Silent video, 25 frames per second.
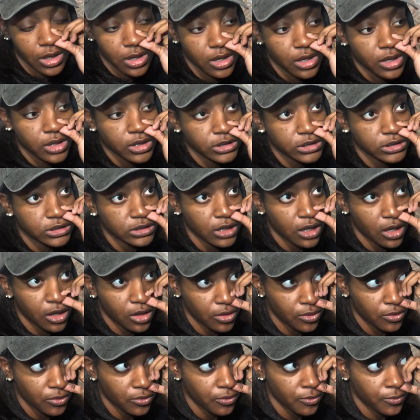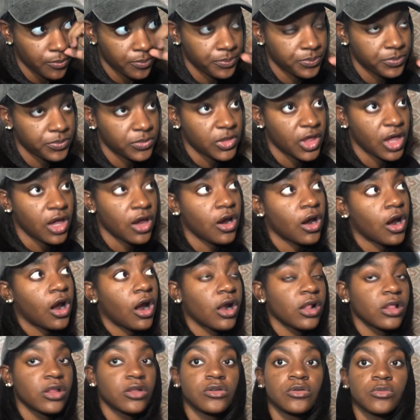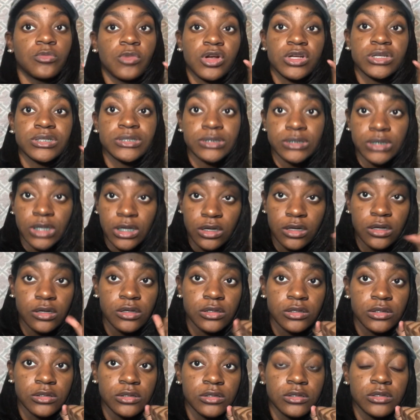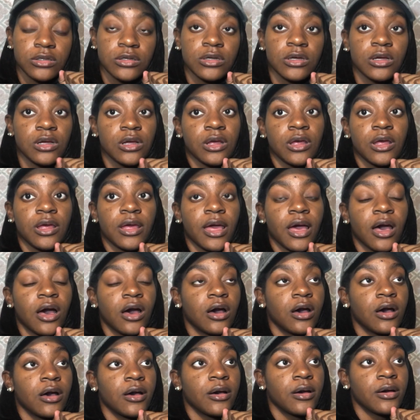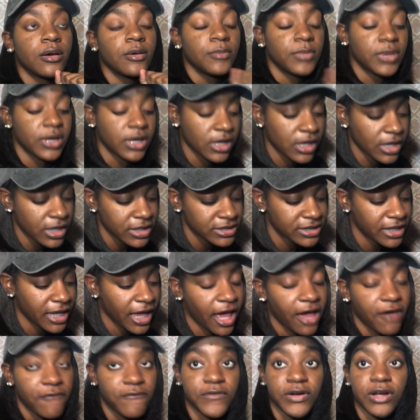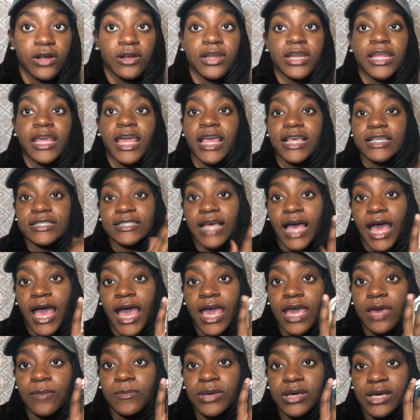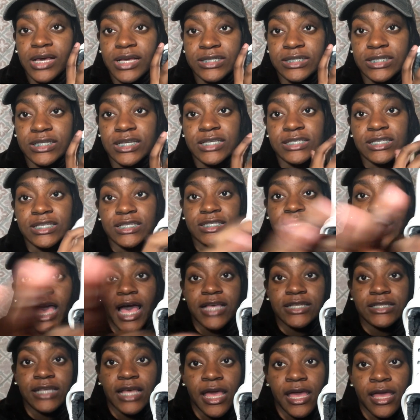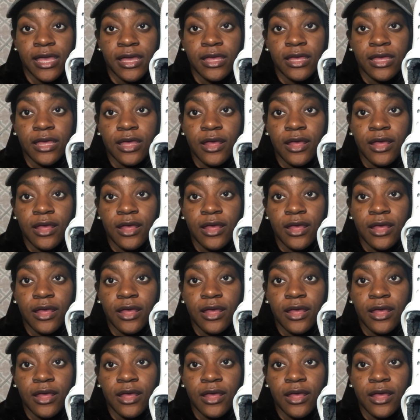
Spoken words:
So they are a little more snugged, because they have fur in the inside and because it is a size 8.